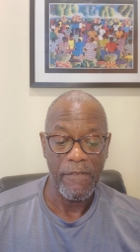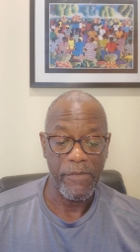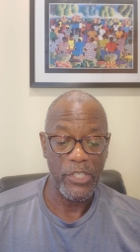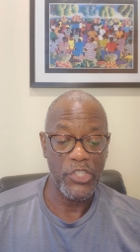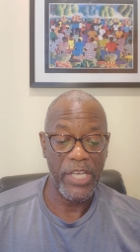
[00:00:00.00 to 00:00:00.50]

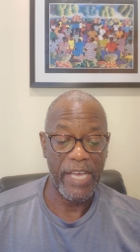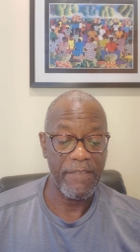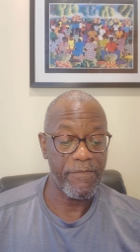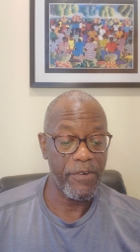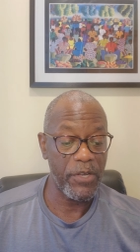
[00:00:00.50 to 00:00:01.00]
First
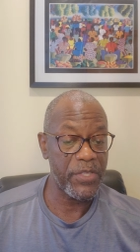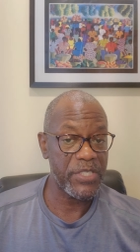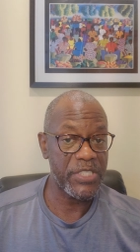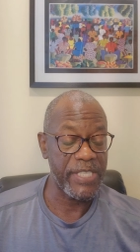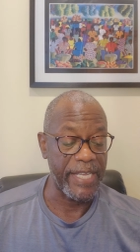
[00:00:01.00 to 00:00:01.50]
John further
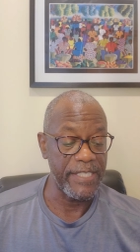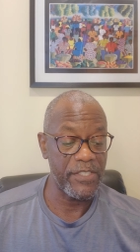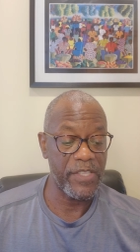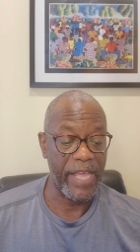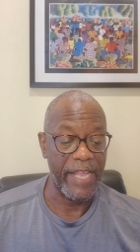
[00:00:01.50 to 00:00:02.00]

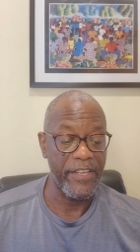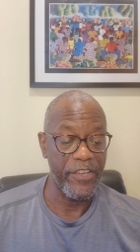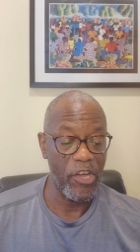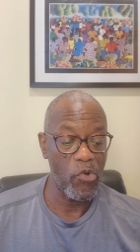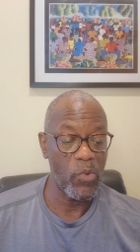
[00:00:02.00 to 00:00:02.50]
states that
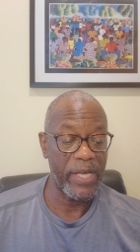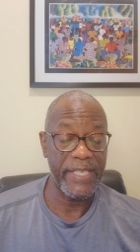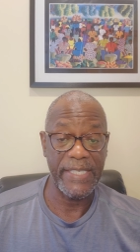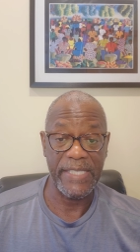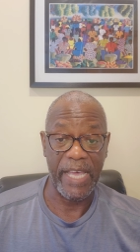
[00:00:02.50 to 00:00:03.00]
no
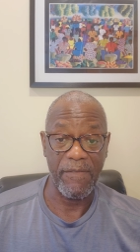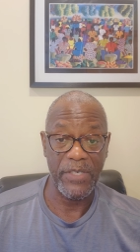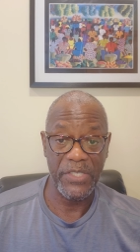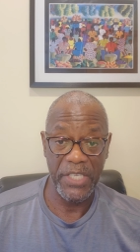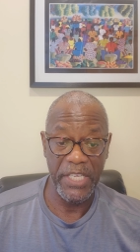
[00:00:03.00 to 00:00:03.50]
one has
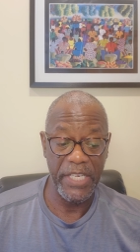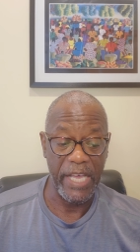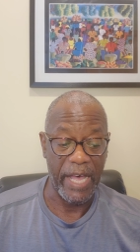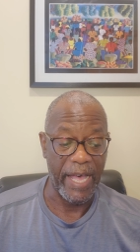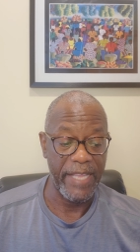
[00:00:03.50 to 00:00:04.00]
ever seen
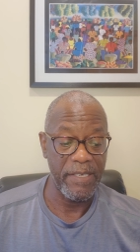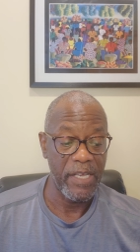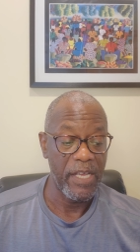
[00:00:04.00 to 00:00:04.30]
God,